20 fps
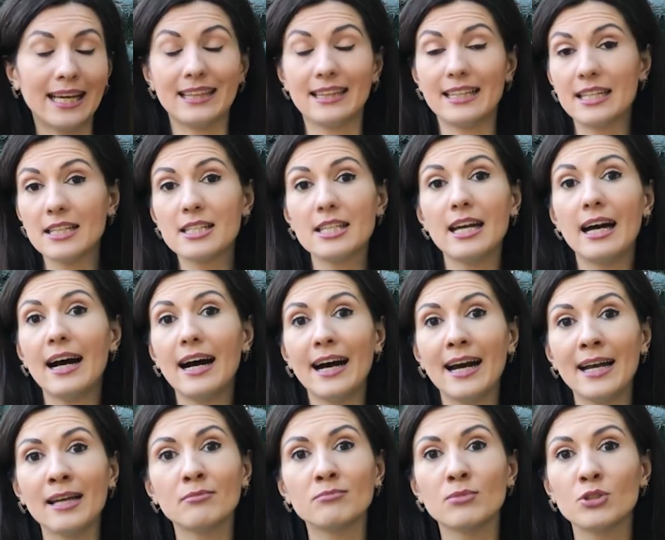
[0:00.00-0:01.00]
at that
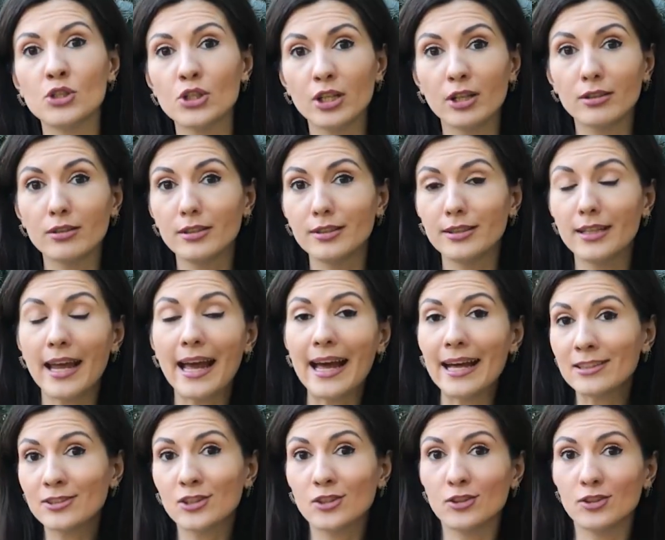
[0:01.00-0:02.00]
time Charlie Lee
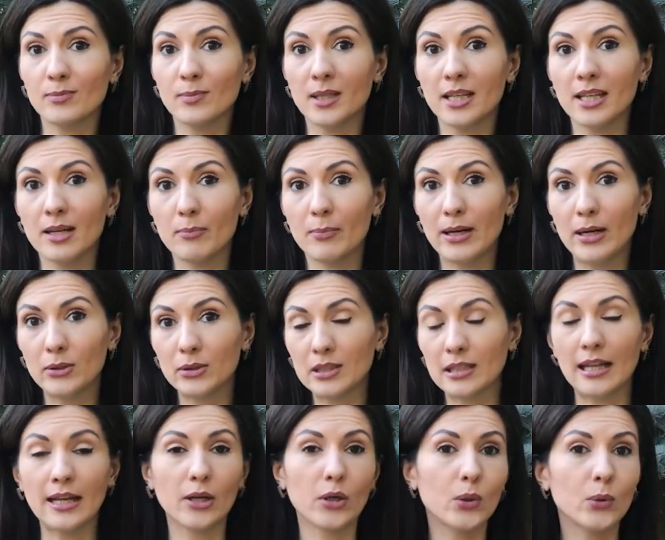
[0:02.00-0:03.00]
answered me
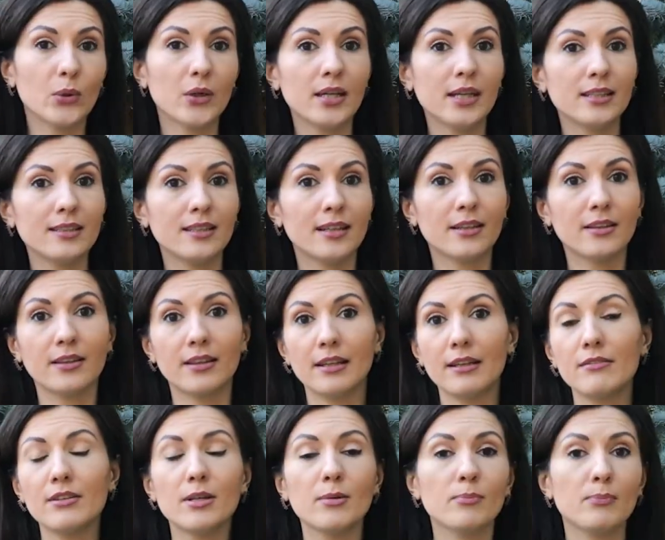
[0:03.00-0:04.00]
about Litecoin,
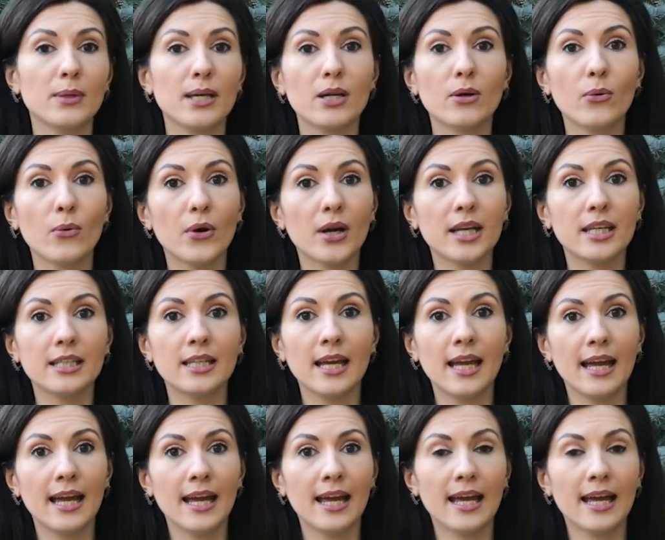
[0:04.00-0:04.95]
Ethereum, Bitcoin,